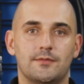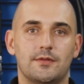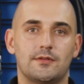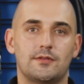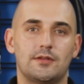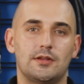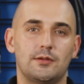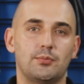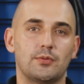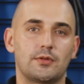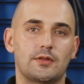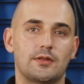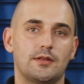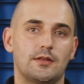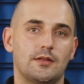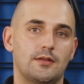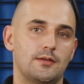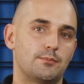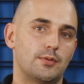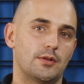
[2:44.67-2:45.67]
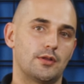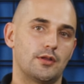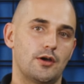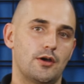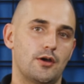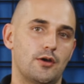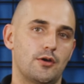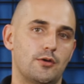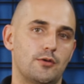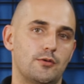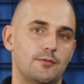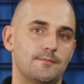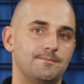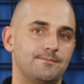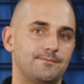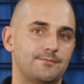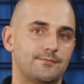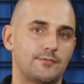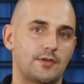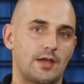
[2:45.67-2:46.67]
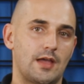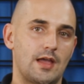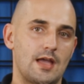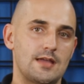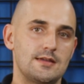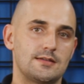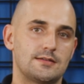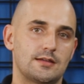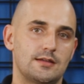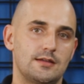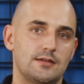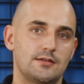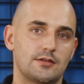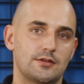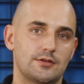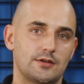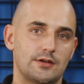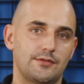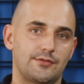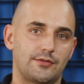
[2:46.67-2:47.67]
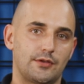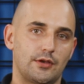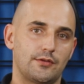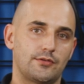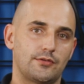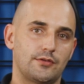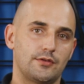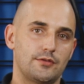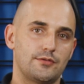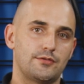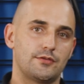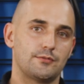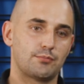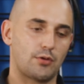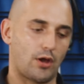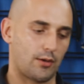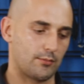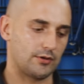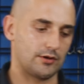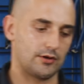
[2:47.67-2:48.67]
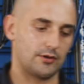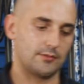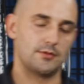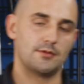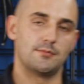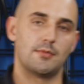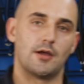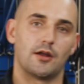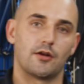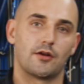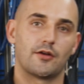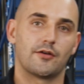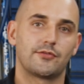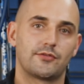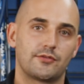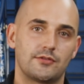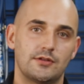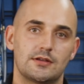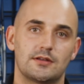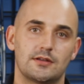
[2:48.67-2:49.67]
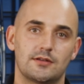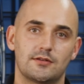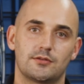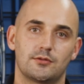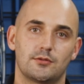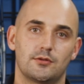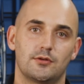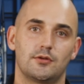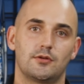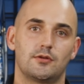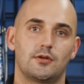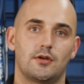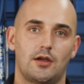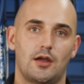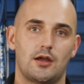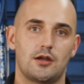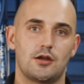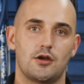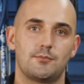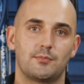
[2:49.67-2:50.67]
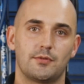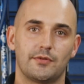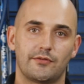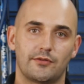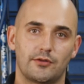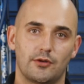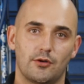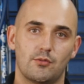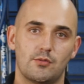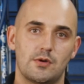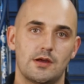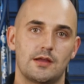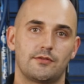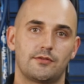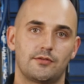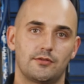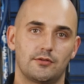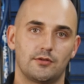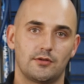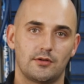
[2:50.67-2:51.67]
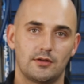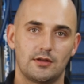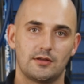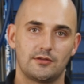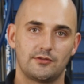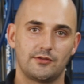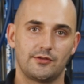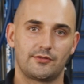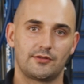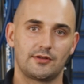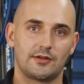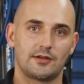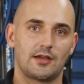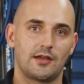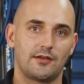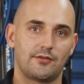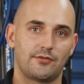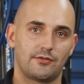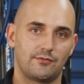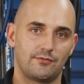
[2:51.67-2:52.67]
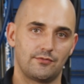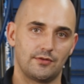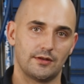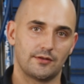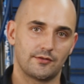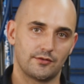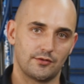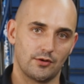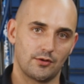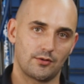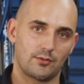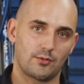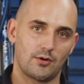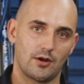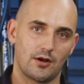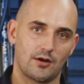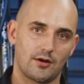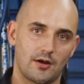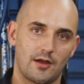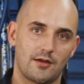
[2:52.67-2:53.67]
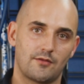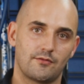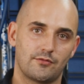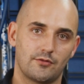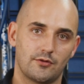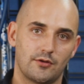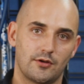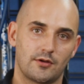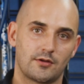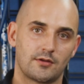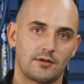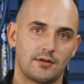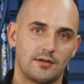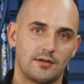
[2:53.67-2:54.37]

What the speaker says: so typically below say 18 degrees Celsius, you're probably going to be better off sticking to an open cell wetsuit just in case the fit's not quite right for you.